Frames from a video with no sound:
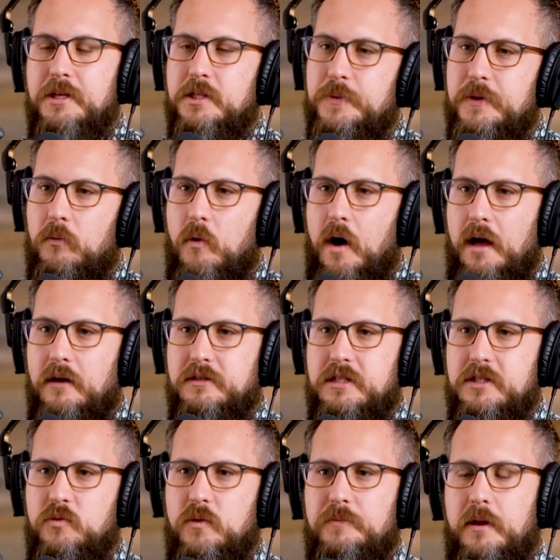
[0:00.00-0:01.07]
It's been a while
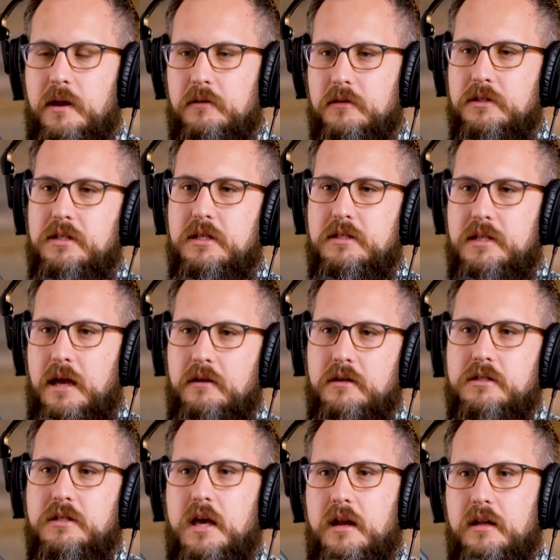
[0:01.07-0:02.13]
since we've been able to sit down and
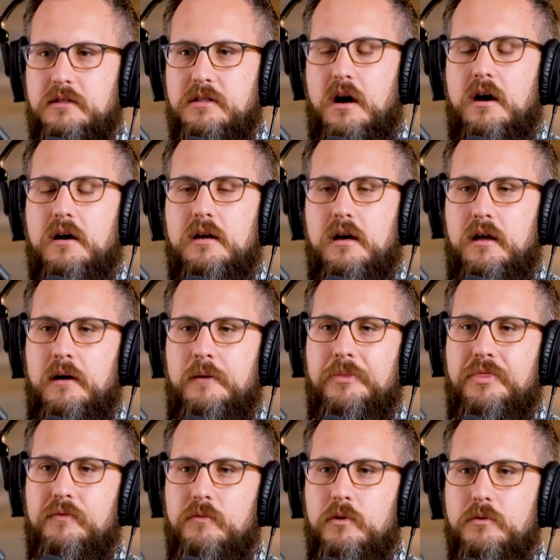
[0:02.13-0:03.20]
just kind of talk um,
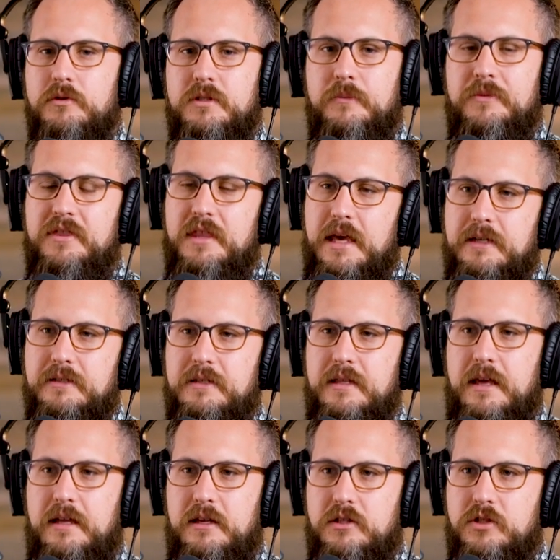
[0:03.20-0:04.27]
through some things in the
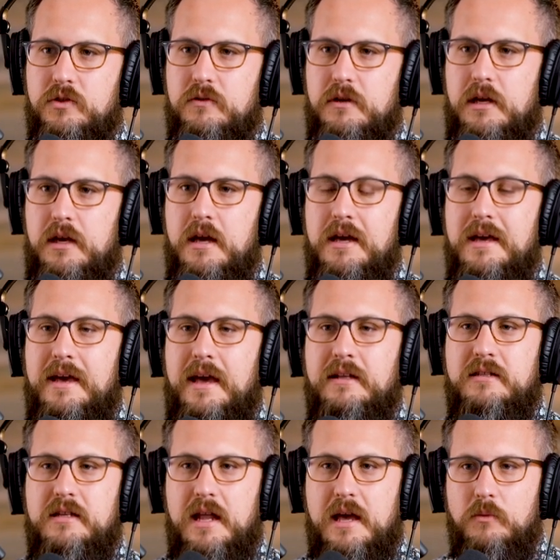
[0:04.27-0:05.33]
industry. And
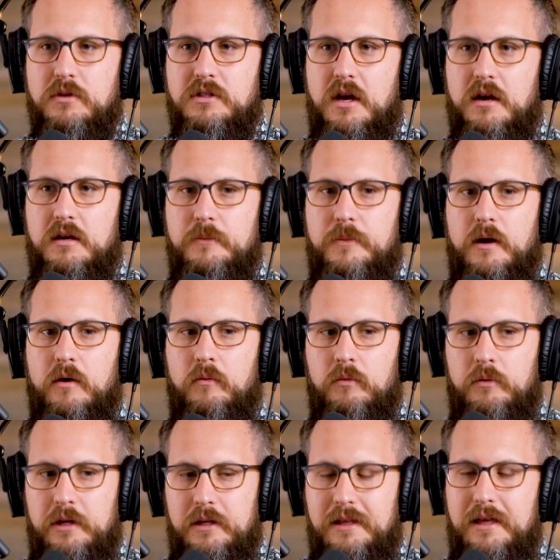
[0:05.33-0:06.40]
today we're talking about a
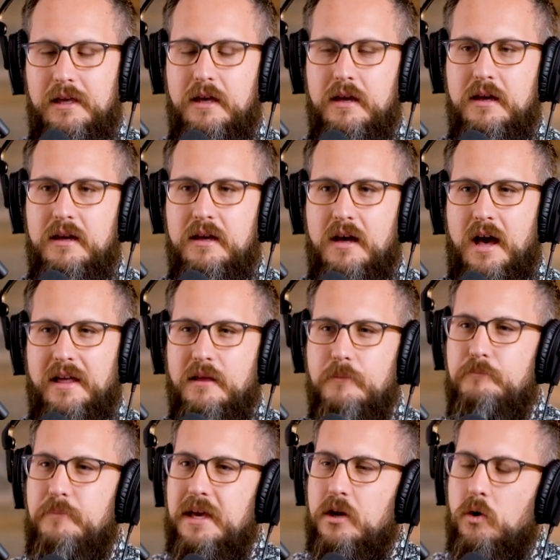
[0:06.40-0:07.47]
really I think
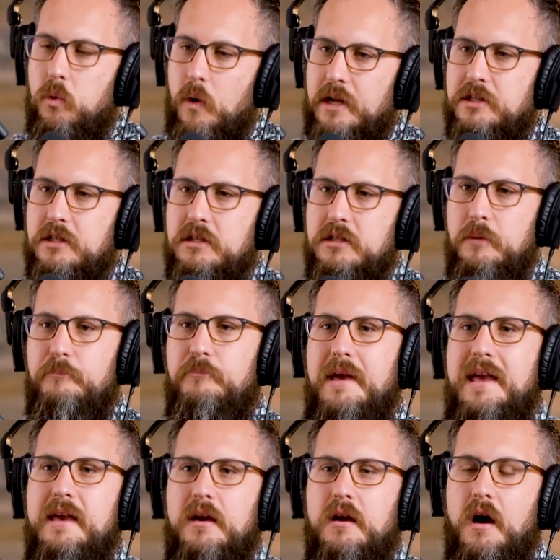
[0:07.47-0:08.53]
big question,
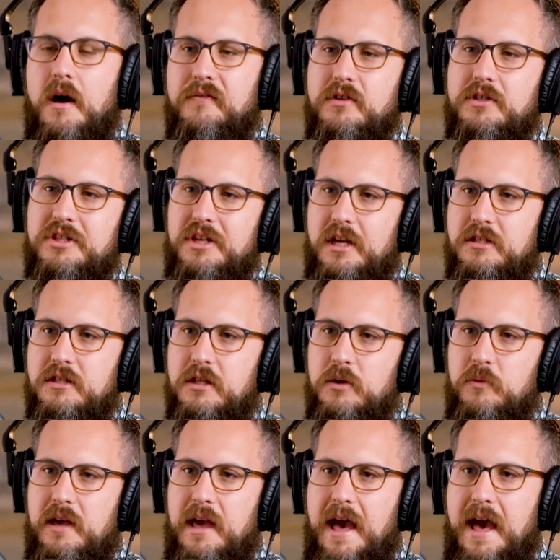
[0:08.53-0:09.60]
debate, conversation that
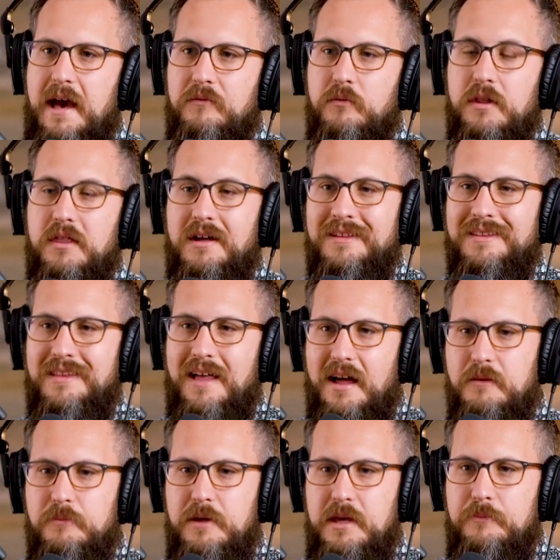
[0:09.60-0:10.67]
we have with a lot
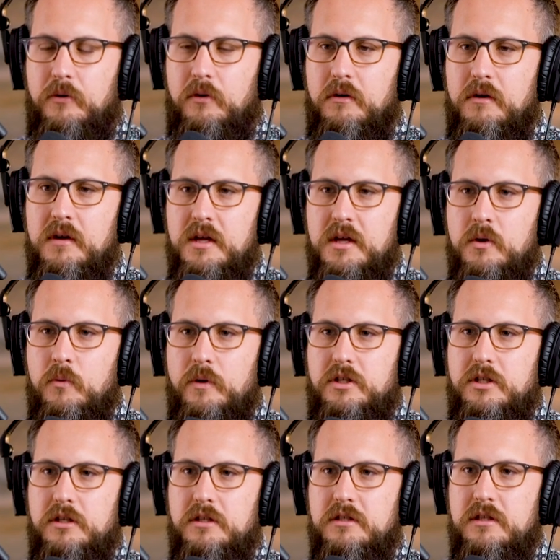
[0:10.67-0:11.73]
of people, which
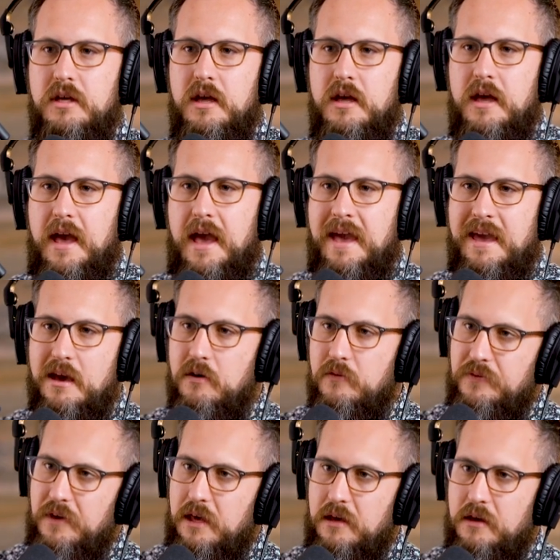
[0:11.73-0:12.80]
is
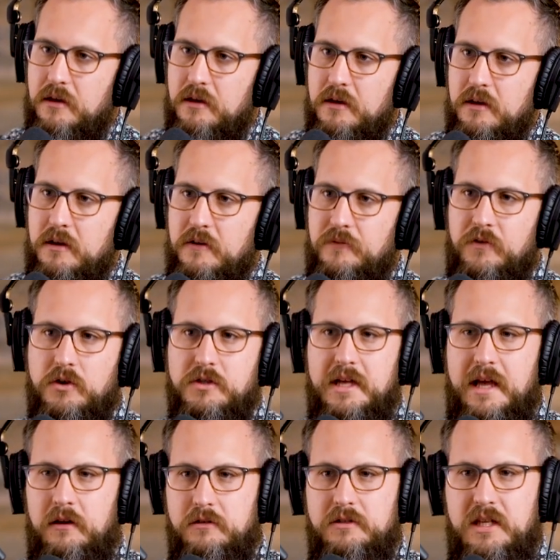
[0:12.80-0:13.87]
AOV versus
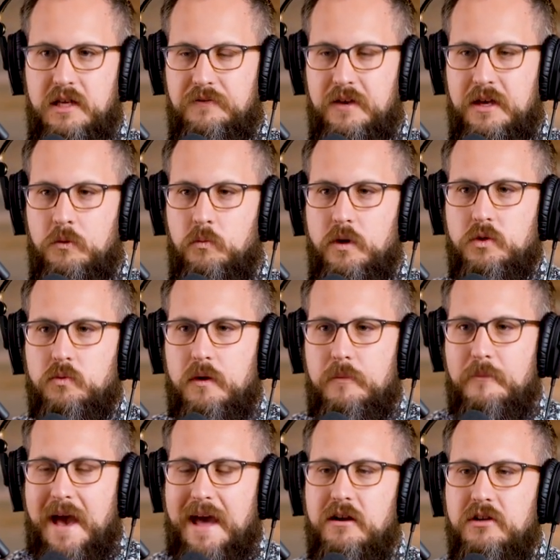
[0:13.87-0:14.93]
LTV. Mm. Which one
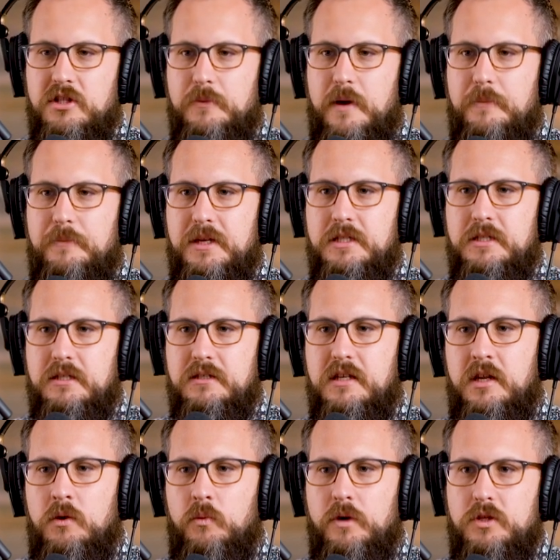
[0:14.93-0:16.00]
matters to my business
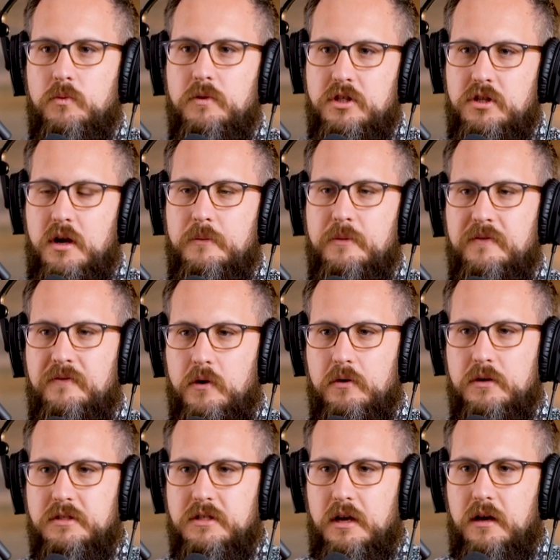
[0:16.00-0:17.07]
and which one should I be
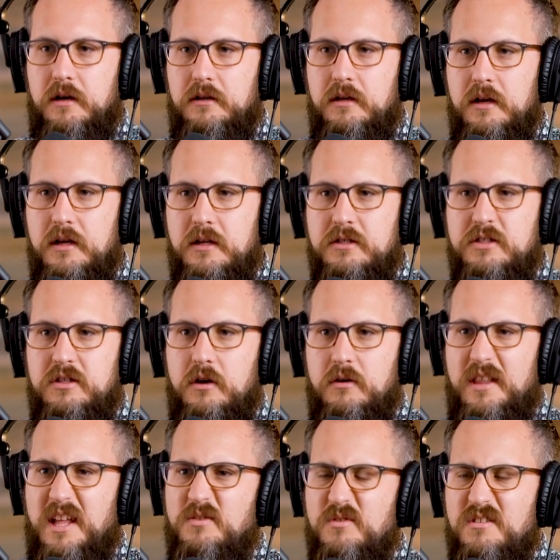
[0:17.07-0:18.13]
focusing on? Yep. So
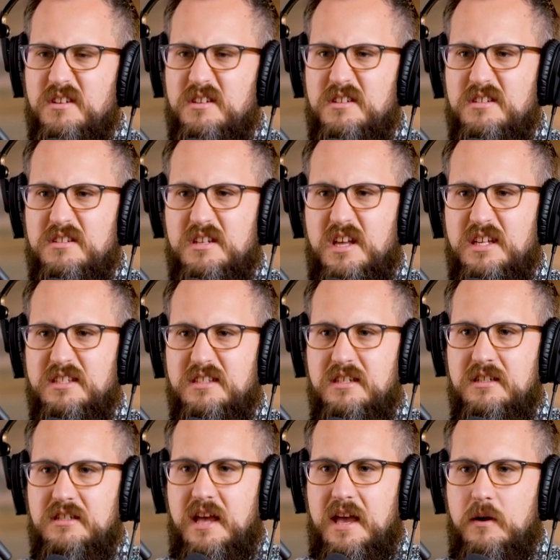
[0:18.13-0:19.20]
that's what we're going to discuss
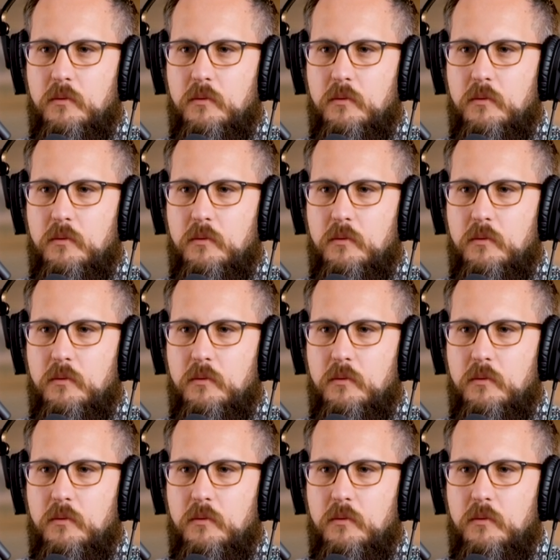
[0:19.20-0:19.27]
today.